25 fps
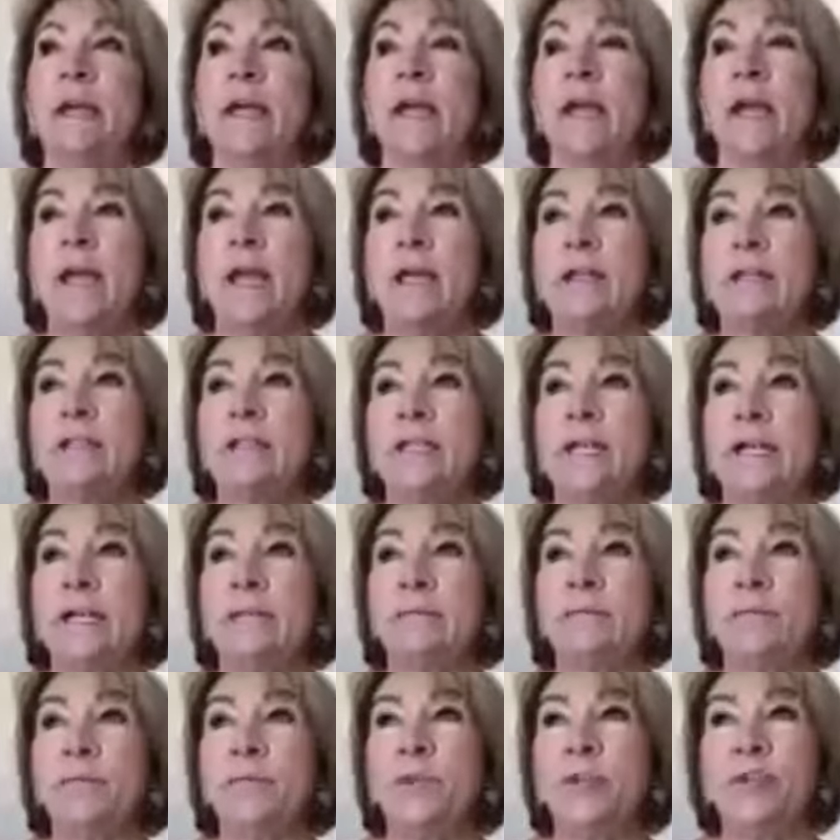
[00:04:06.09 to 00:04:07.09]
And
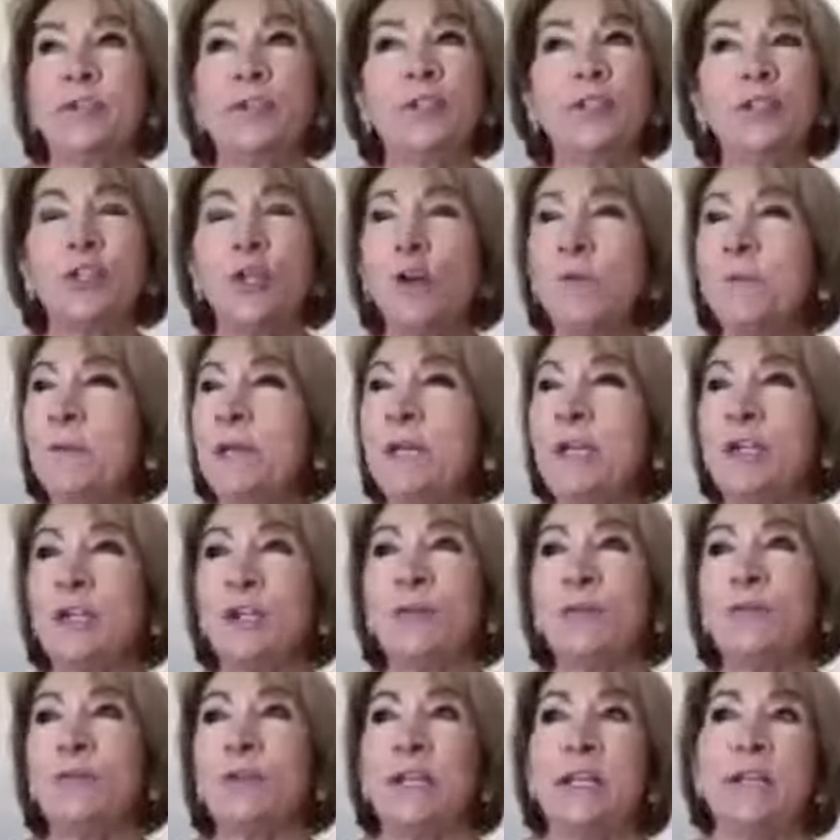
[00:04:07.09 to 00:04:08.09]
um, there's so many
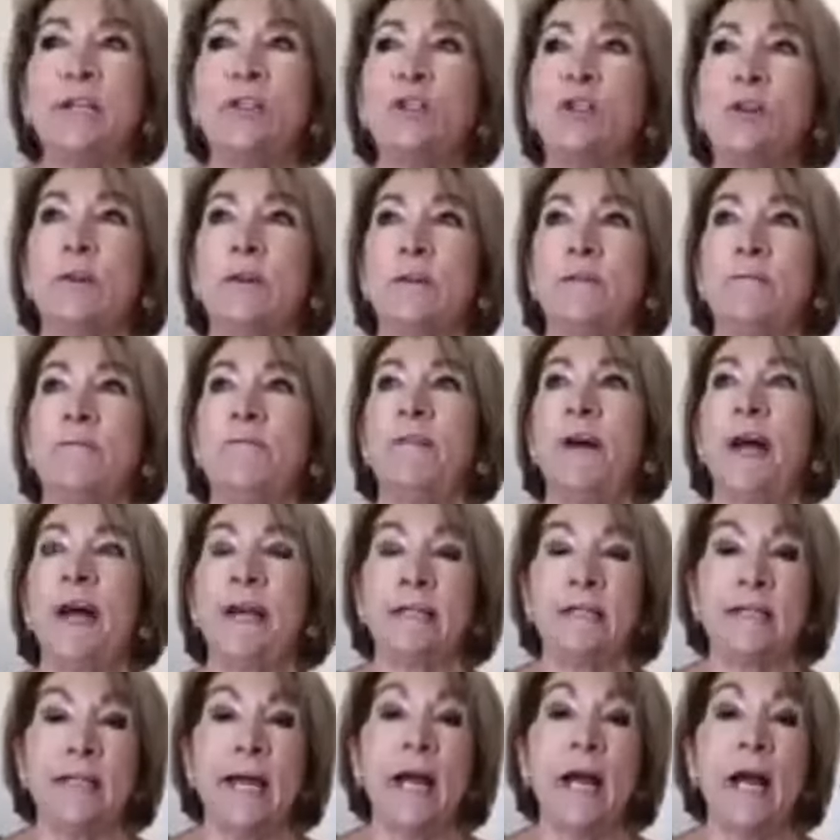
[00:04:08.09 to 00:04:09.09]
cute things you can
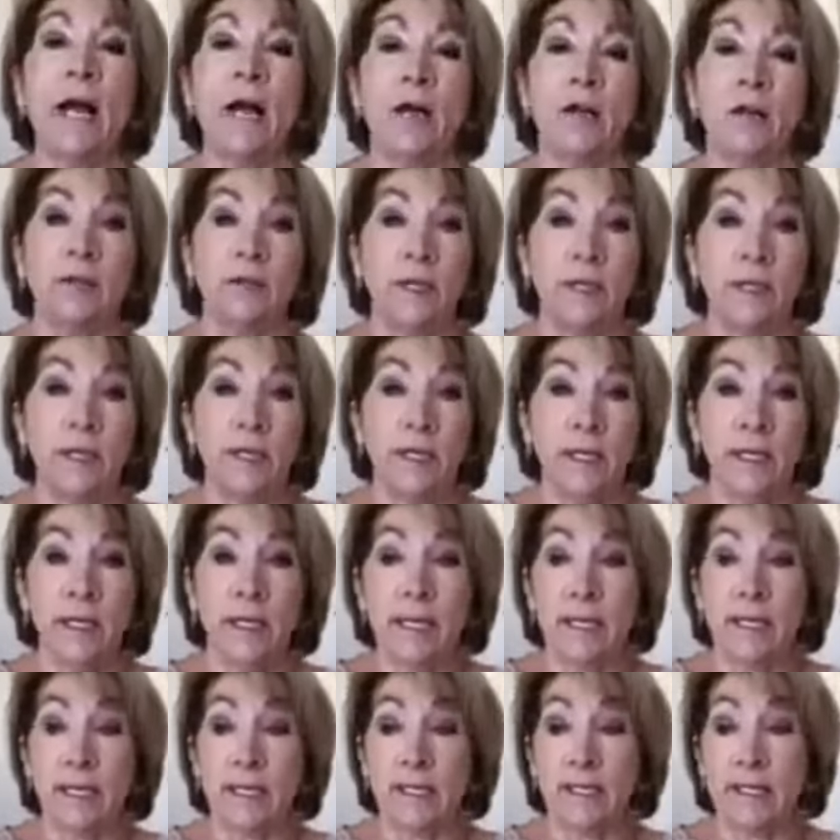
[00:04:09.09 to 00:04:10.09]
find now
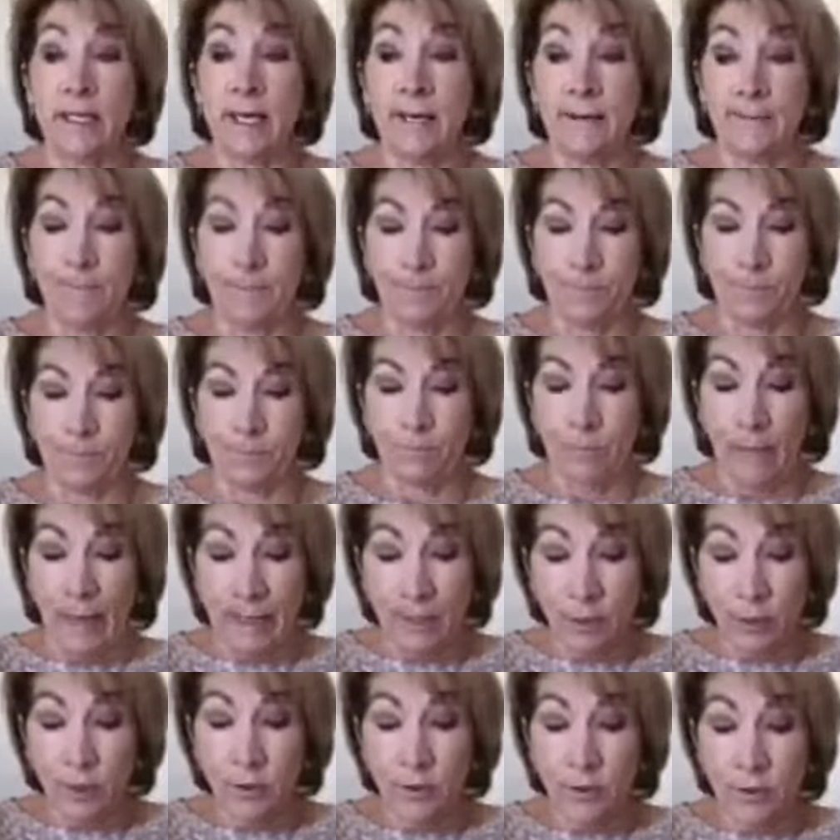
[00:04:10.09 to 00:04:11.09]
in um,
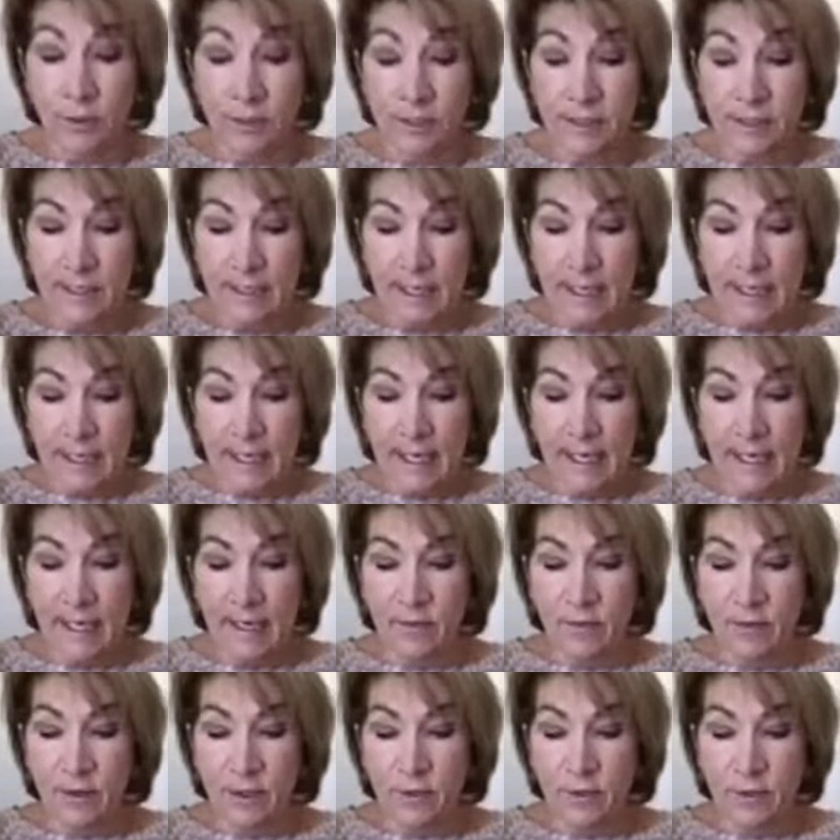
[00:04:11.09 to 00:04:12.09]
Michael's
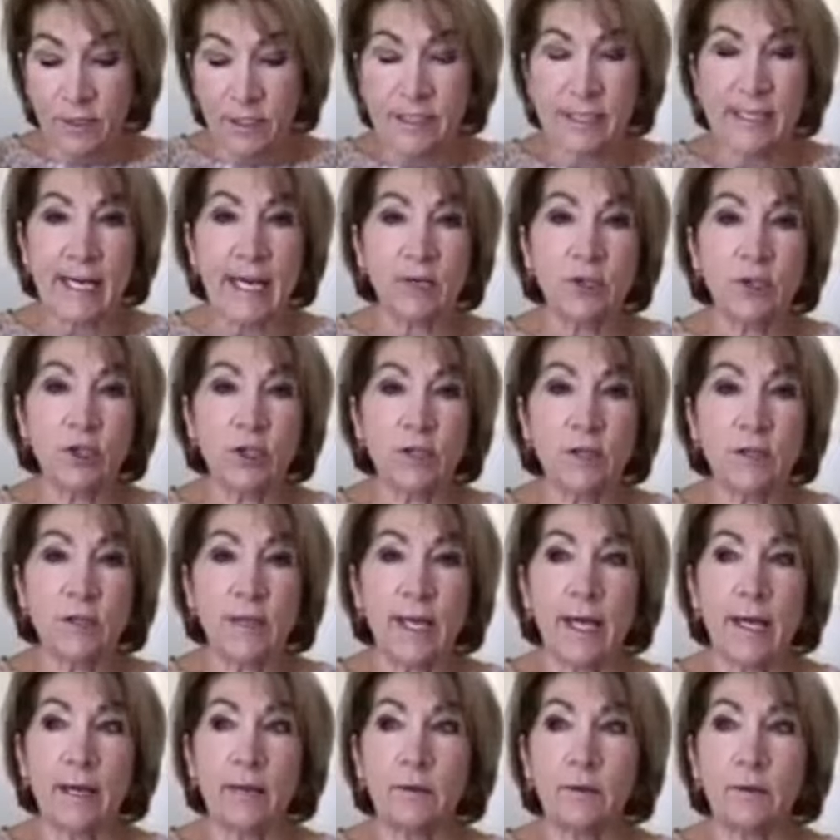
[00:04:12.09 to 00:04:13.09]
in their section
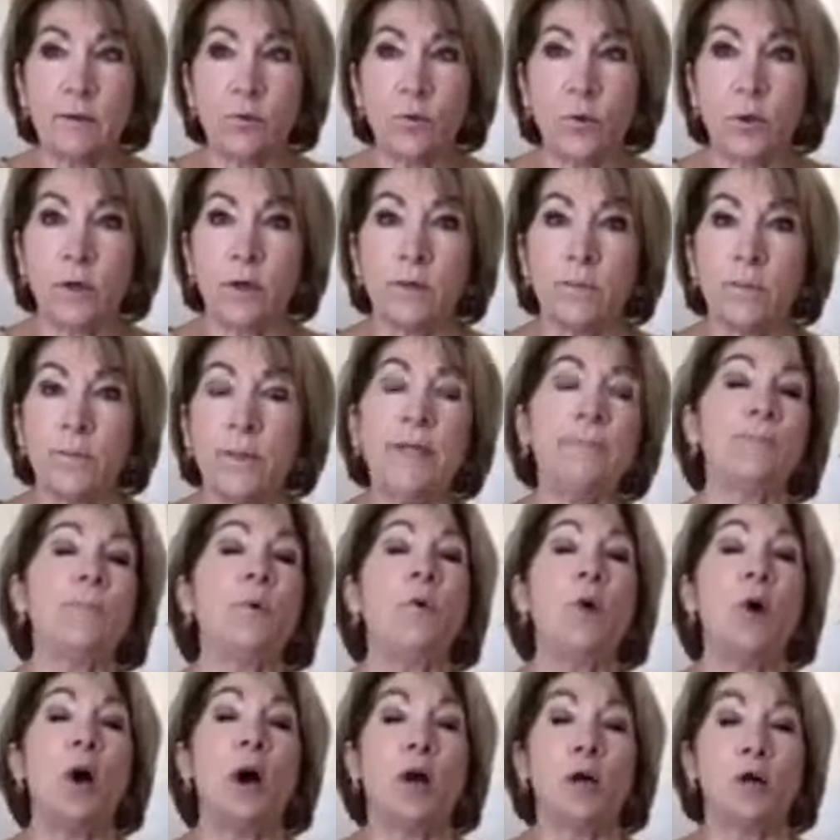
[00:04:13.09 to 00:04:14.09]
that where
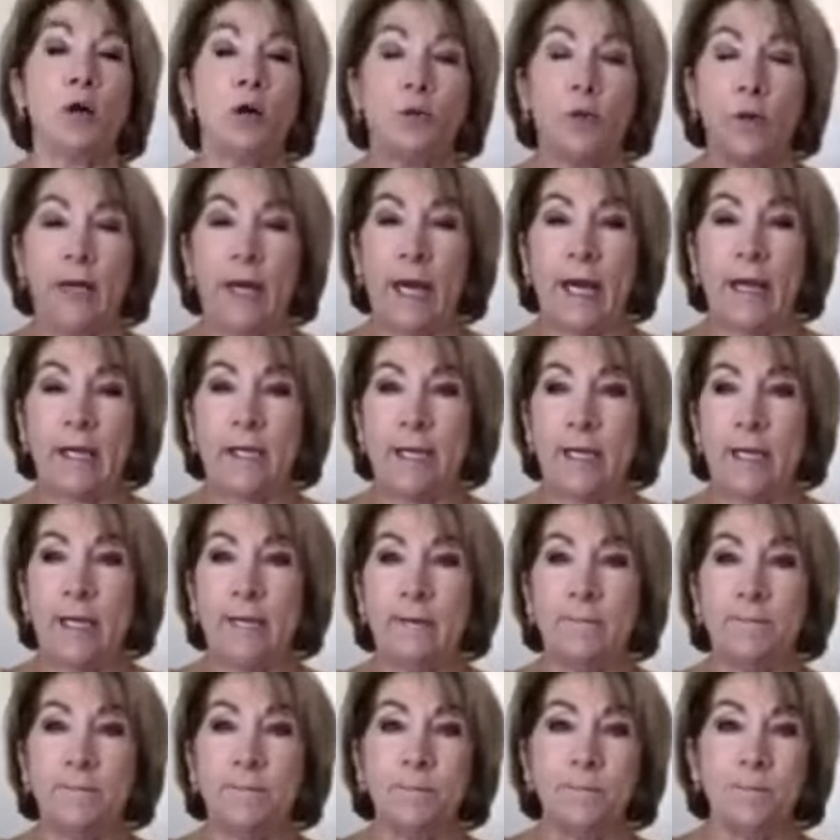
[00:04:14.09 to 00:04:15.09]
people are
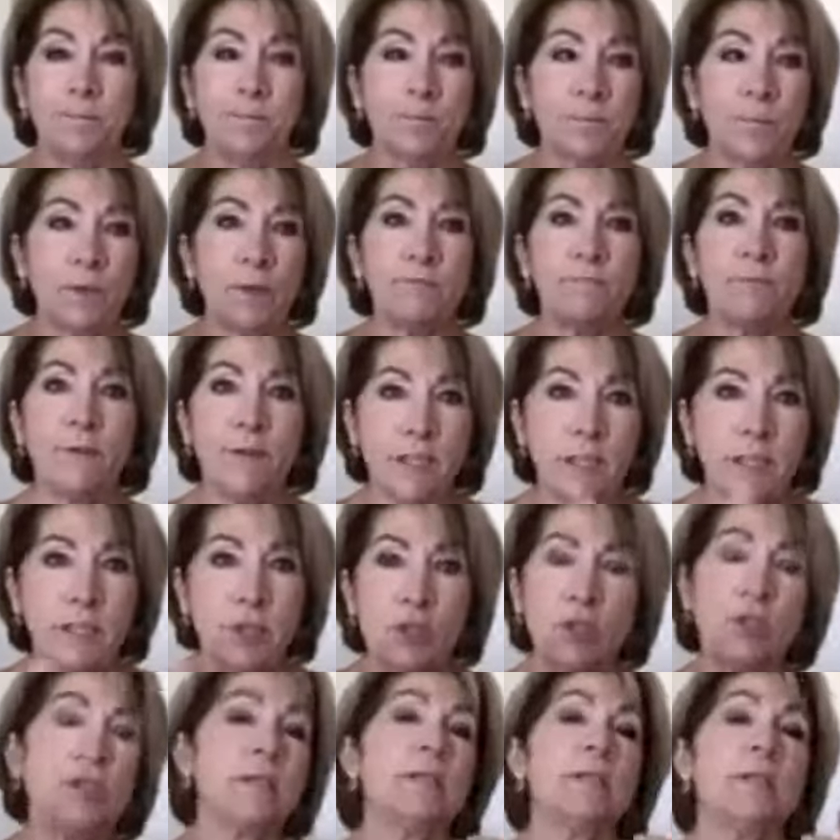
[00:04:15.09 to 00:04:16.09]
creating
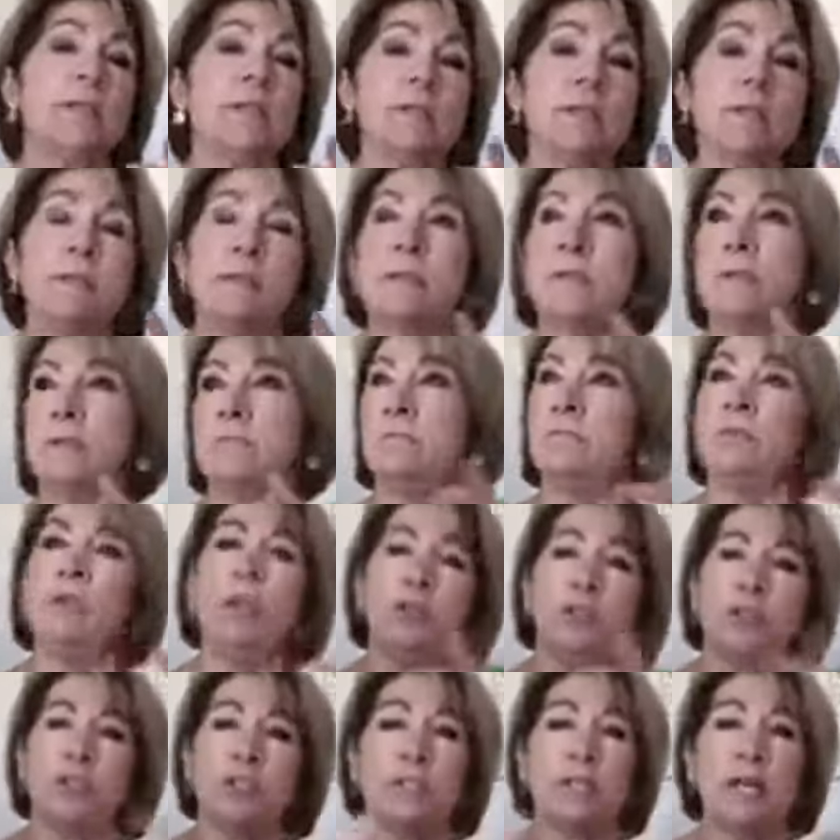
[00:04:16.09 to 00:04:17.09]
villages and, you
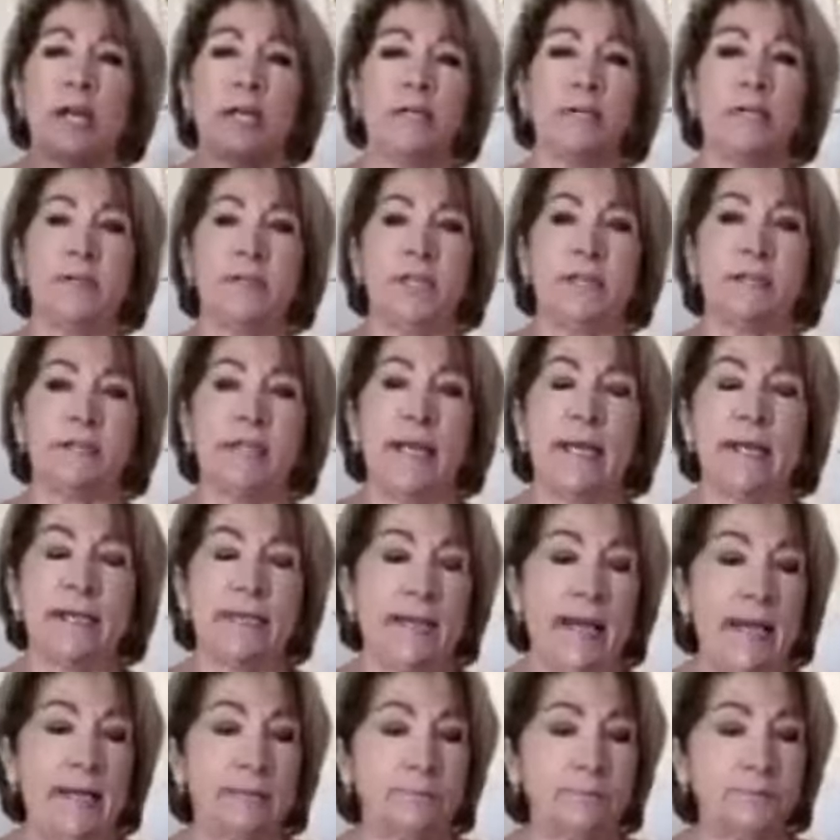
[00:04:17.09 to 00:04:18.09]
know, just kind of things like
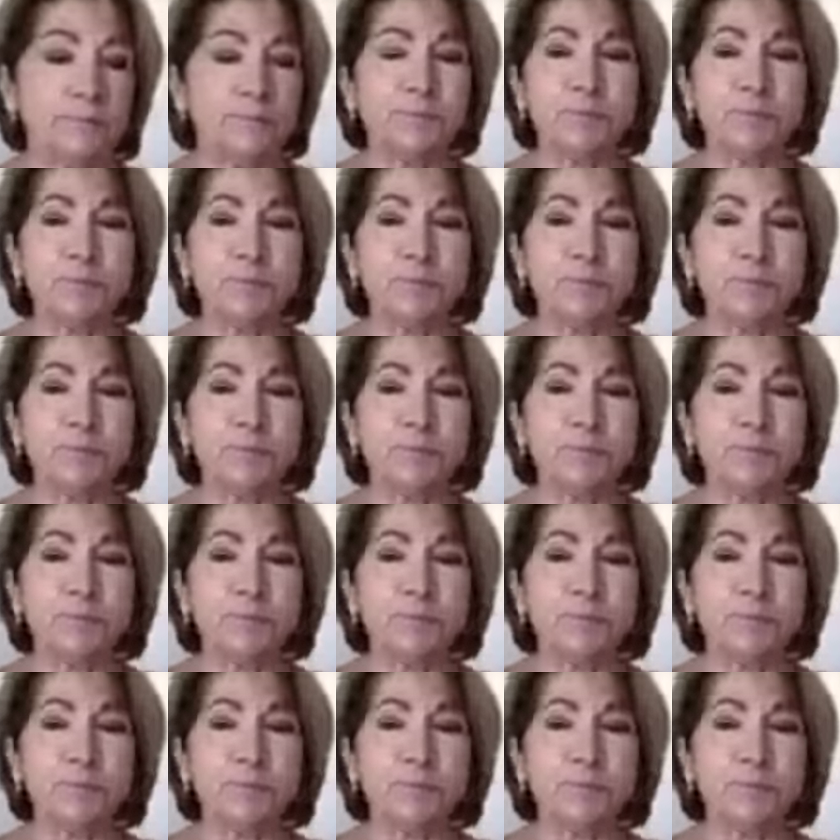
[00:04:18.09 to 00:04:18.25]
that.